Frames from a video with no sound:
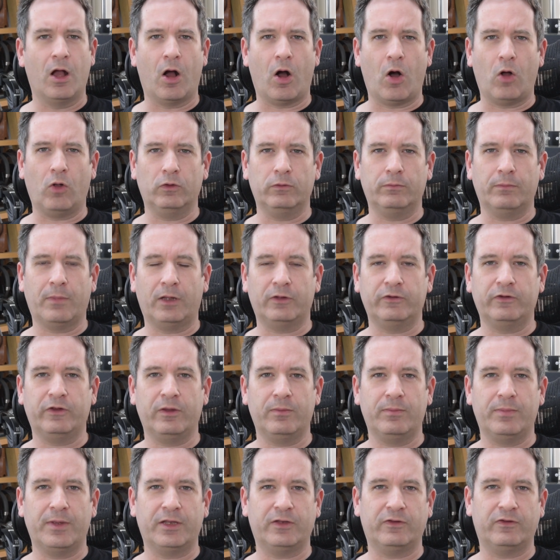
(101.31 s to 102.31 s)
Old
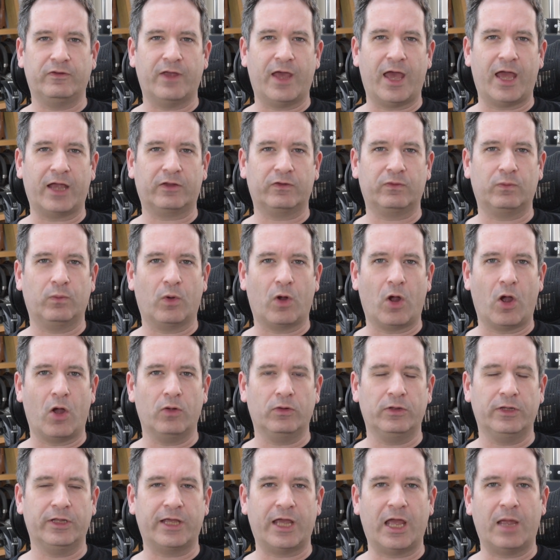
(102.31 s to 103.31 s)
multi-bit DACs were
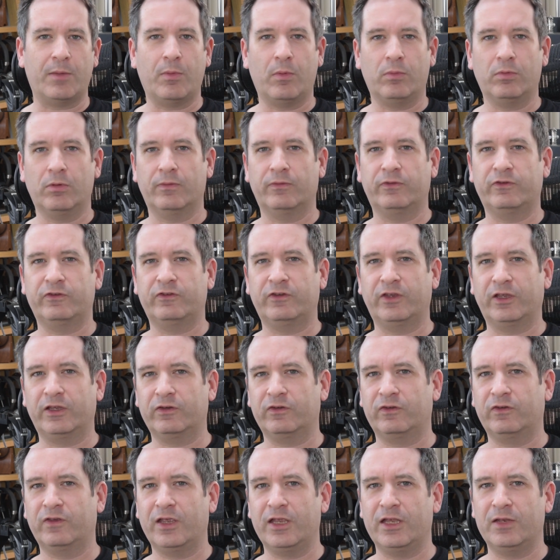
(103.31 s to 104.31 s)
only capable of
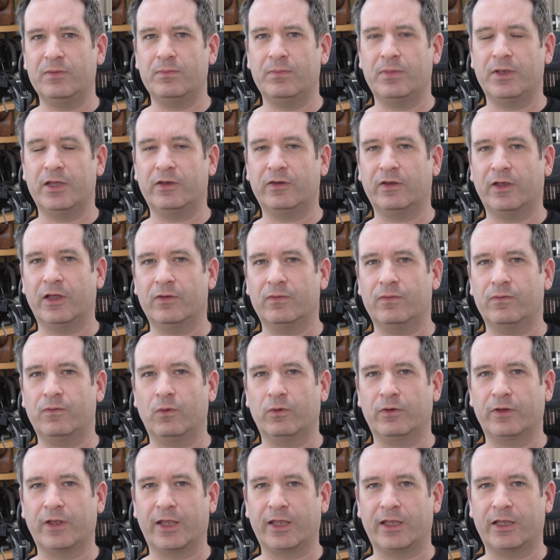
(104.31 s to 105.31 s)
16-bit and
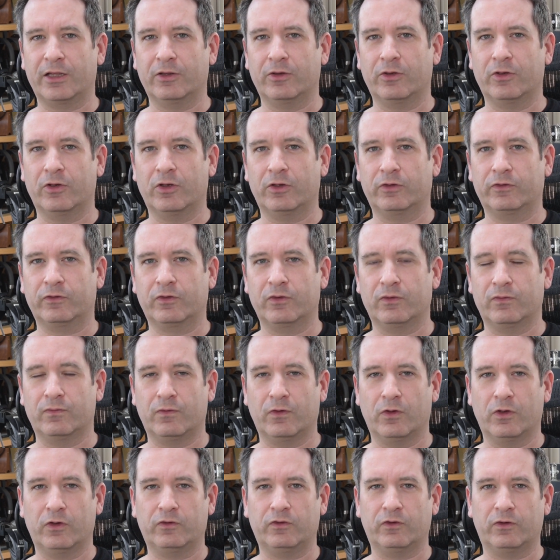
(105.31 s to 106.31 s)
48 kilohertz
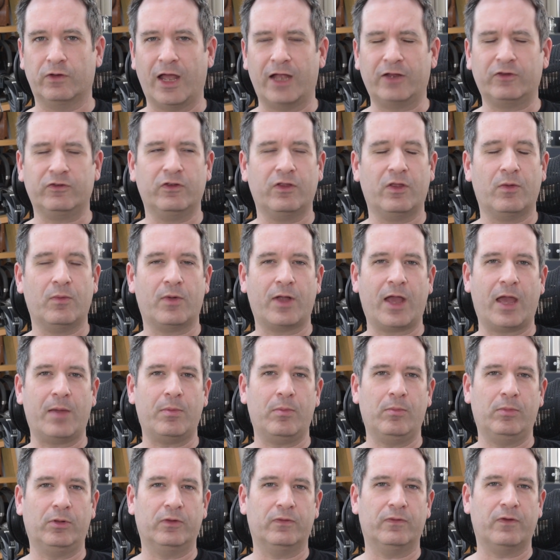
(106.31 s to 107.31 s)
conversion. Actually, they were
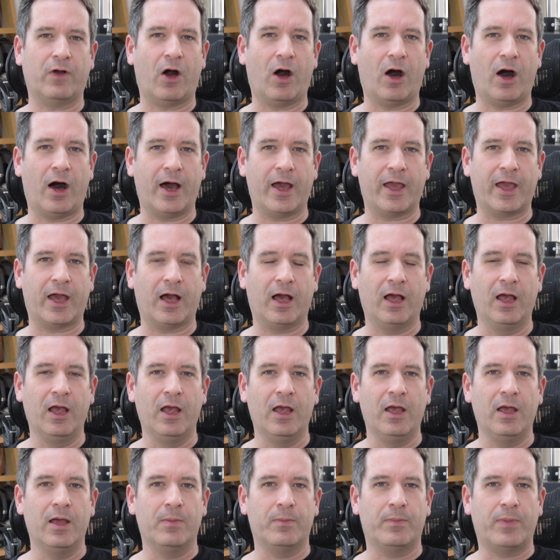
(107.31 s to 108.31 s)
capable of higher,
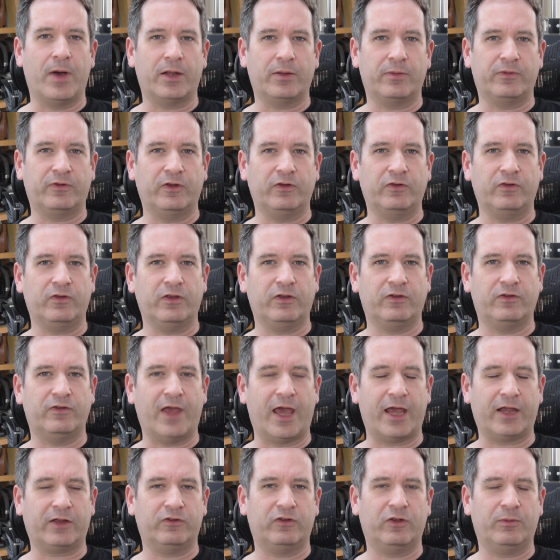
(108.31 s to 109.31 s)
but since the
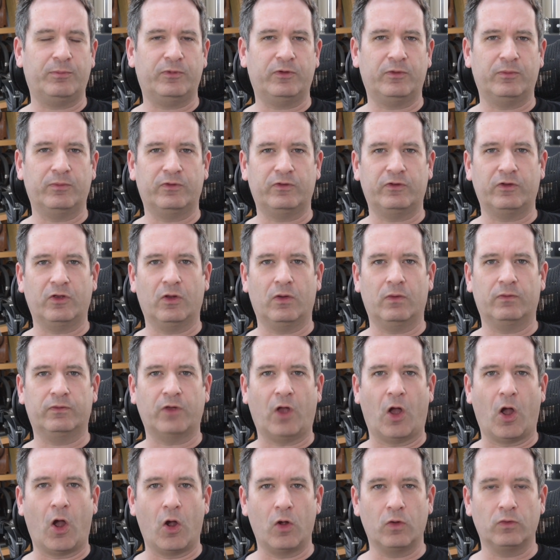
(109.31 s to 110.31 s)
DAC chips
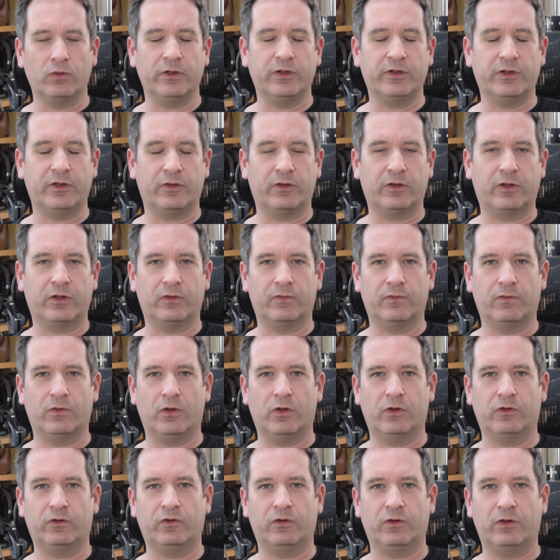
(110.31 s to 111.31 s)
themselves only did the
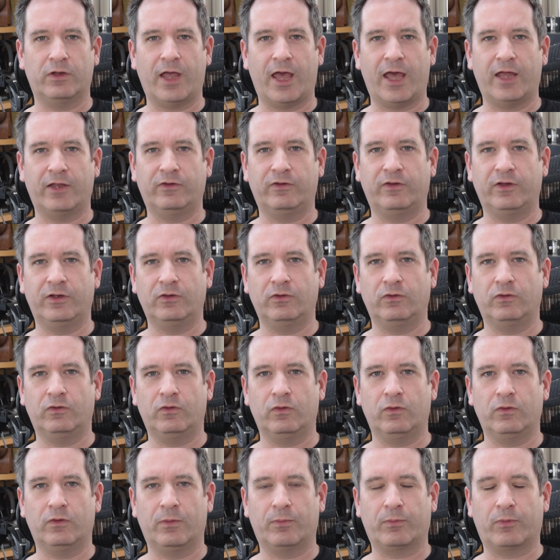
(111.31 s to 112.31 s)
conversion and didn't
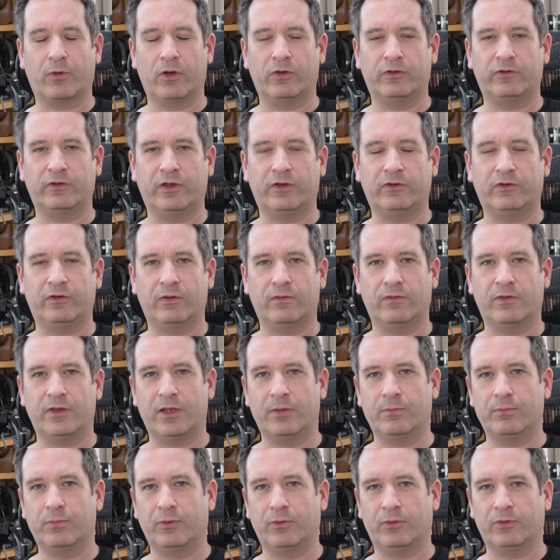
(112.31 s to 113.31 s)
do the processing of
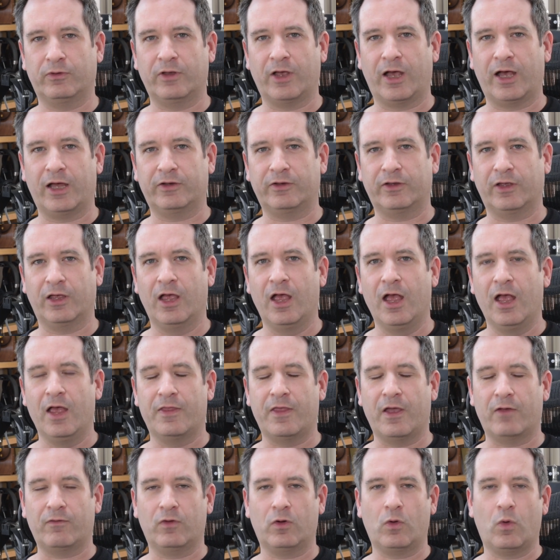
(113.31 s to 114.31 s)
the input data,
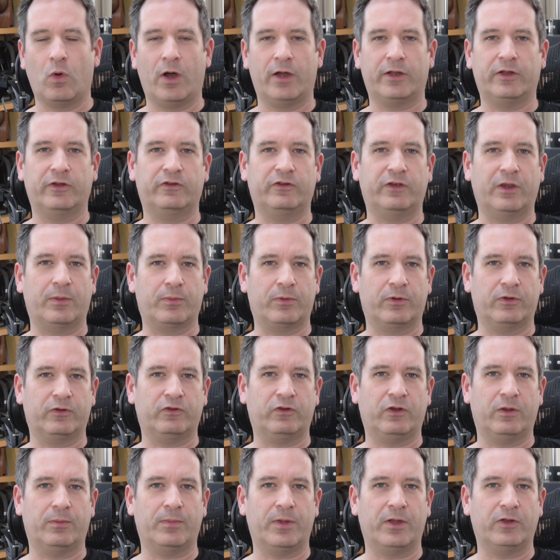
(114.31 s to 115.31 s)
that required a
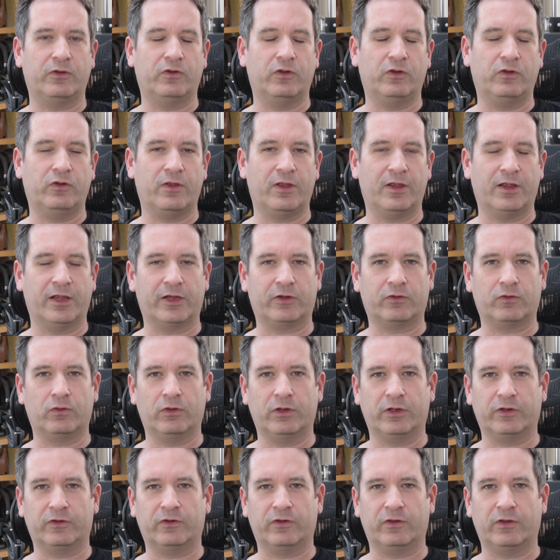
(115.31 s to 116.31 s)
separate chip, and due to the
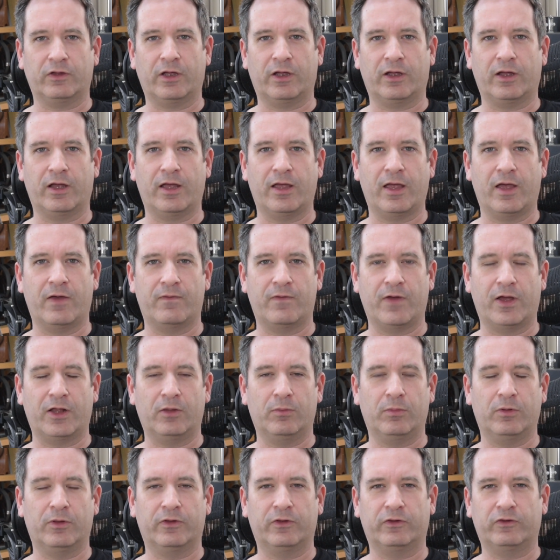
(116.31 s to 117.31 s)
electronics
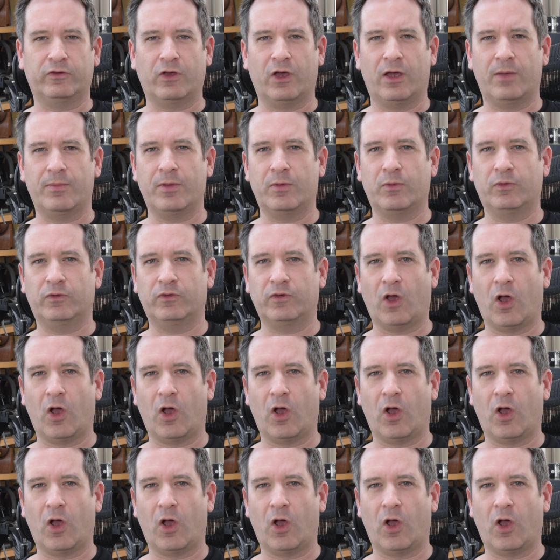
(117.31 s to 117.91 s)
available at the time,